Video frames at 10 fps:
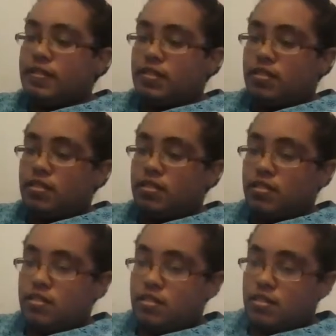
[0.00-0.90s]

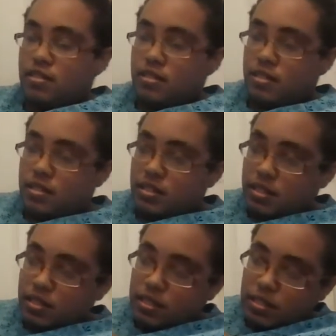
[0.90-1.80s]

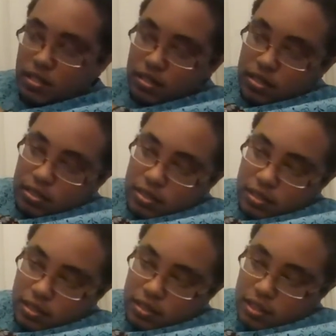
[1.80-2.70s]
Nothing is said.